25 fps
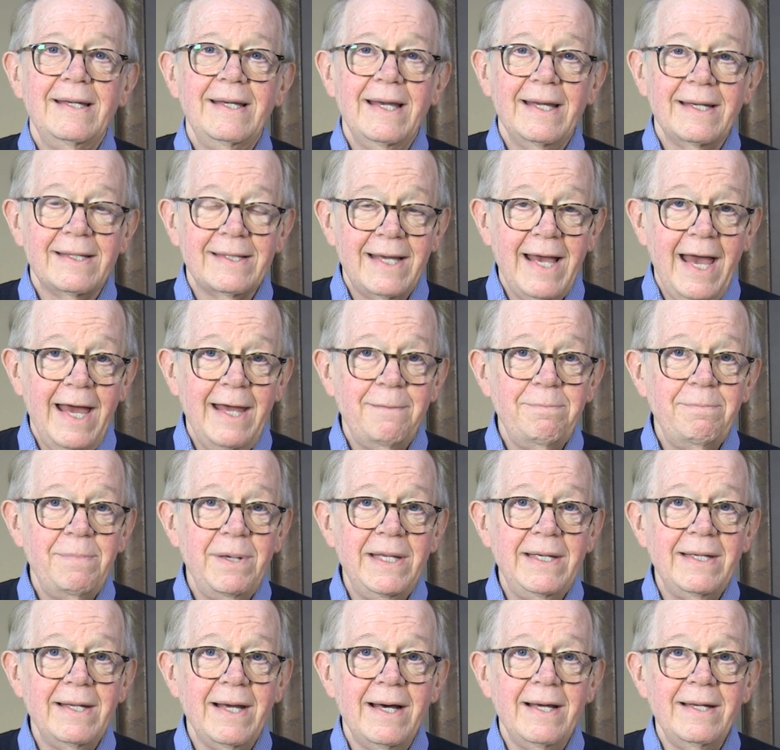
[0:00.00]
It can
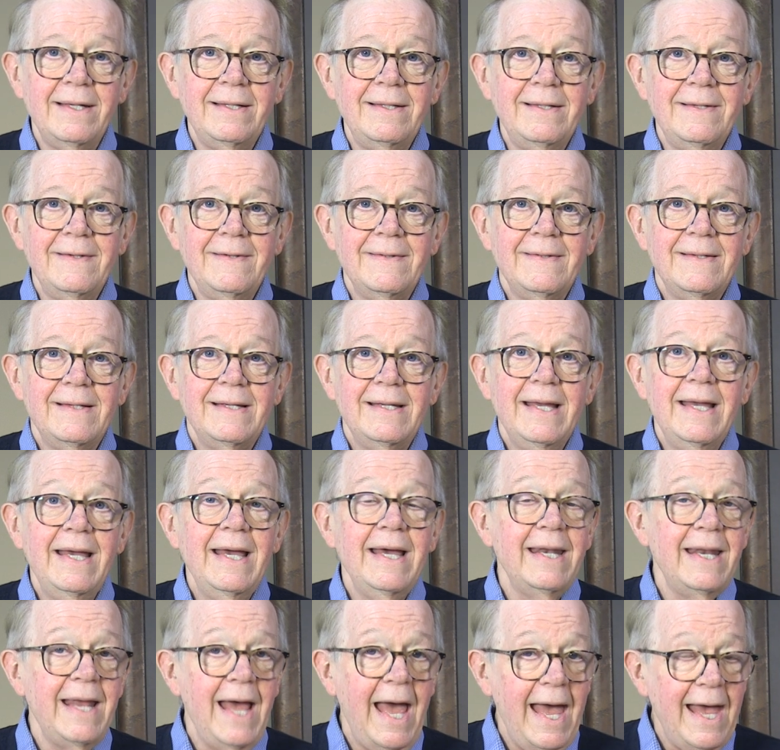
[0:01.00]
be done.
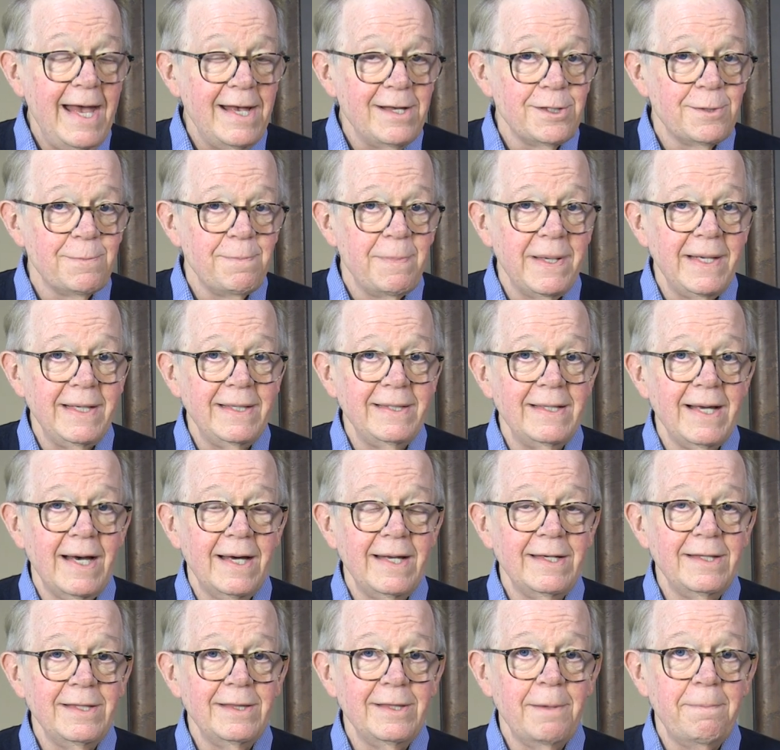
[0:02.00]
It has been
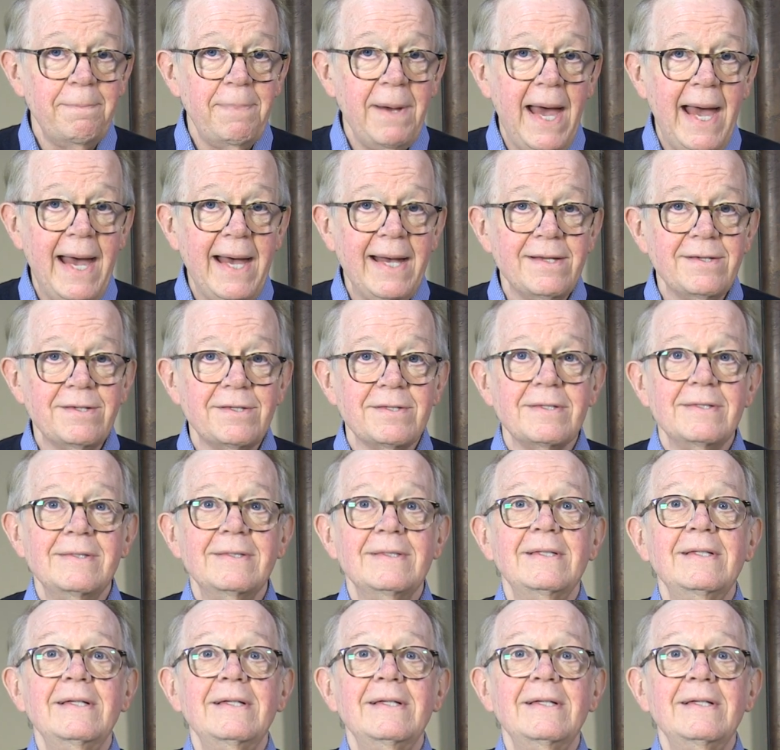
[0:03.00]
done in the past.